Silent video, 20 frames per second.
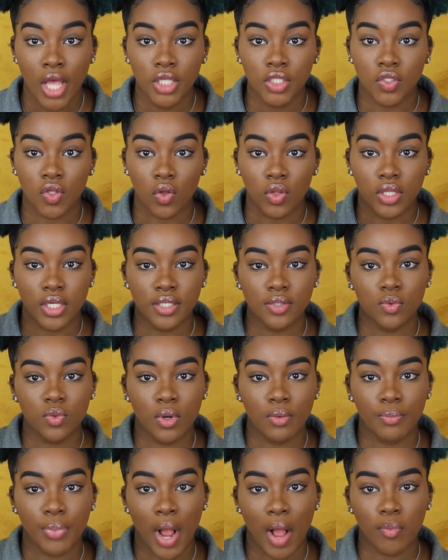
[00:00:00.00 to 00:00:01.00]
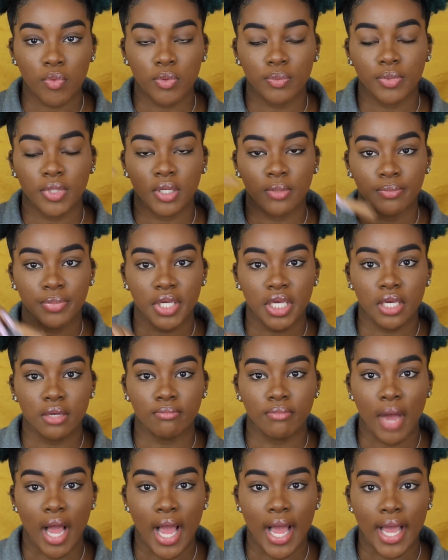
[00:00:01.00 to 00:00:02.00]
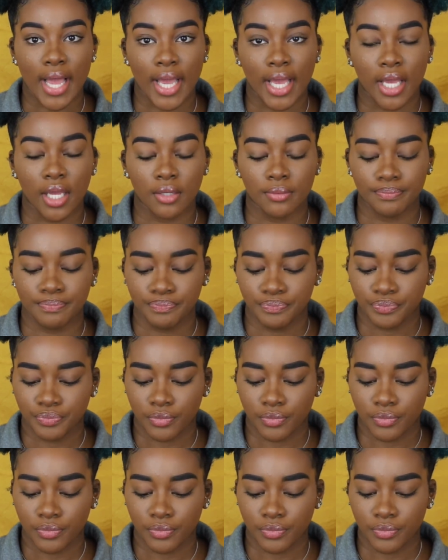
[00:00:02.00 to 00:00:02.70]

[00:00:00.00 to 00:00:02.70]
So this would probably be my